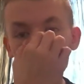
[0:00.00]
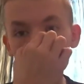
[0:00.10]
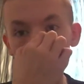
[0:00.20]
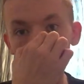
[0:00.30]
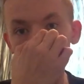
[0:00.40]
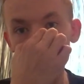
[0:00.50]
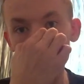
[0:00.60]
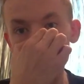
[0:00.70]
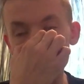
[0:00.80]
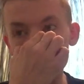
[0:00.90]

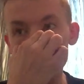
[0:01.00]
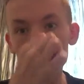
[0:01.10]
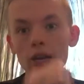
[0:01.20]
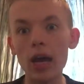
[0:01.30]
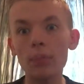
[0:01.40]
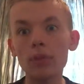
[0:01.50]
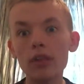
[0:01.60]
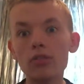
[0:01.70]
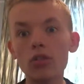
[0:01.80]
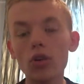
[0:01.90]
captured the
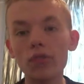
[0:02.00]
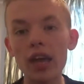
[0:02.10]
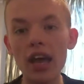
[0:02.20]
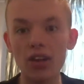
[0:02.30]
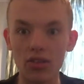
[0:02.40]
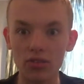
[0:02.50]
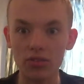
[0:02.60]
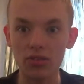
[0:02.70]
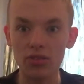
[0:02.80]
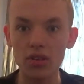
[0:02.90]
Tablet of
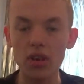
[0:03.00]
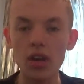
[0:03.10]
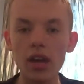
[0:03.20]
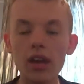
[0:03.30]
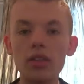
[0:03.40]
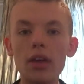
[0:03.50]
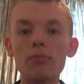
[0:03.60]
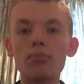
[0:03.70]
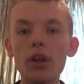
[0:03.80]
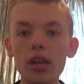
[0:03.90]
Chaos. It then
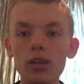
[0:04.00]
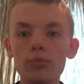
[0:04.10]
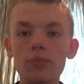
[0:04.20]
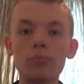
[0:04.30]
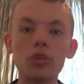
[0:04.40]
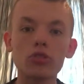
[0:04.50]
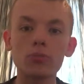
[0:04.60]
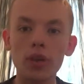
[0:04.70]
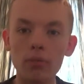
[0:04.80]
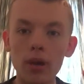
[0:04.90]
breaks because
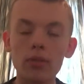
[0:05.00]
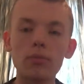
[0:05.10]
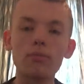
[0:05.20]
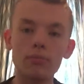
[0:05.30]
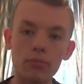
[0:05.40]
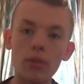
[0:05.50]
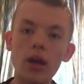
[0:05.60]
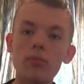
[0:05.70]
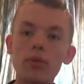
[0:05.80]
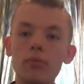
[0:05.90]
Spider-Man
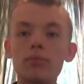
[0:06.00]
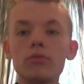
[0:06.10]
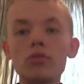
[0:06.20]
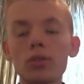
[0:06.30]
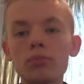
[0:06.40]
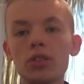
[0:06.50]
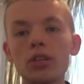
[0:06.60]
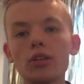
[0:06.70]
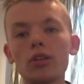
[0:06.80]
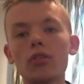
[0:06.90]
stopped
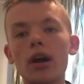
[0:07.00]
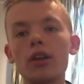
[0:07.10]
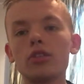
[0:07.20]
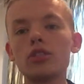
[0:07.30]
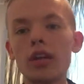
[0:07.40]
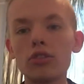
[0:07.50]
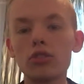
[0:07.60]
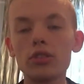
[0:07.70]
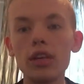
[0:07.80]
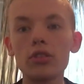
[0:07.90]
Mysterio, and it's
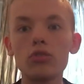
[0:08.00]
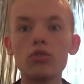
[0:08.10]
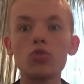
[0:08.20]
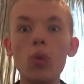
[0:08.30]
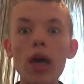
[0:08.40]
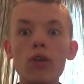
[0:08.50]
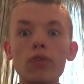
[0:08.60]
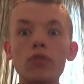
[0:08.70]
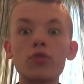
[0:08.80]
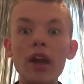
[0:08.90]
shattered into
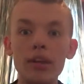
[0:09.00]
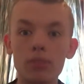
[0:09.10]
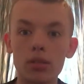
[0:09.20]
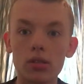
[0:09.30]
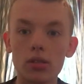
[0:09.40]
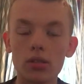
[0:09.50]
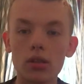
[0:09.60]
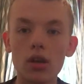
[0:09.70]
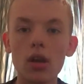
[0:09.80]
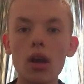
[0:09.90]
12 fragments.
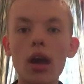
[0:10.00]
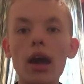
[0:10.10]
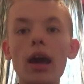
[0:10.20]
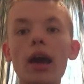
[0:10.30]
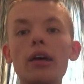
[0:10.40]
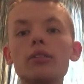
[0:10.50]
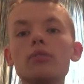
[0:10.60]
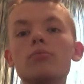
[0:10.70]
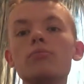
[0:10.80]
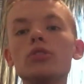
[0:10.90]
And
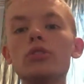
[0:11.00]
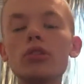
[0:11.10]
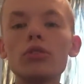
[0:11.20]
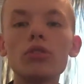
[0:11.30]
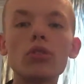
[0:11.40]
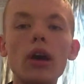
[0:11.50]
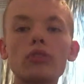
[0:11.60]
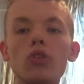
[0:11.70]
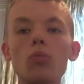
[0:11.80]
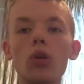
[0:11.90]
Mysterio
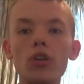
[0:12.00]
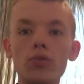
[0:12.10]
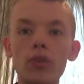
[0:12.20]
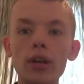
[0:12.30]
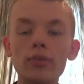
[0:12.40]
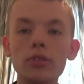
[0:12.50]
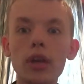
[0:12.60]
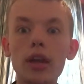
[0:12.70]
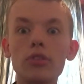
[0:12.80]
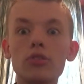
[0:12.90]
has got one of the fragments,
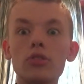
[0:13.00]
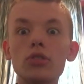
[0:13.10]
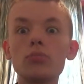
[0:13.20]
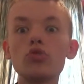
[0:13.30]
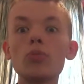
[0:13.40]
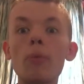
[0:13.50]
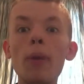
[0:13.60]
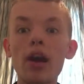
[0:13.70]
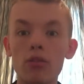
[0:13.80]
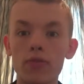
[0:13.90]
and it's turned him super
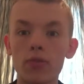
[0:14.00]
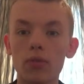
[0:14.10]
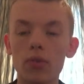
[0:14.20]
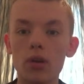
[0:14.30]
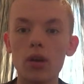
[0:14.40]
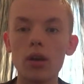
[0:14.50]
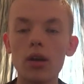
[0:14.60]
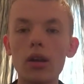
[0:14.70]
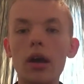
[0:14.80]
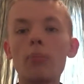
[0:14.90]
powerful.
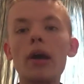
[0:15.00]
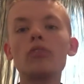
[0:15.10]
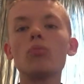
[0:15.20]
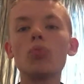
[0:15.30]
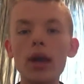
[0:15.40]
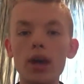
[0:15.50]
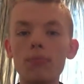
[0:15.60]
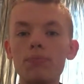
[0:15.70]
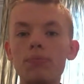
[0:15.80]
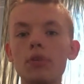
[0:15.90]
Now, Madam Web,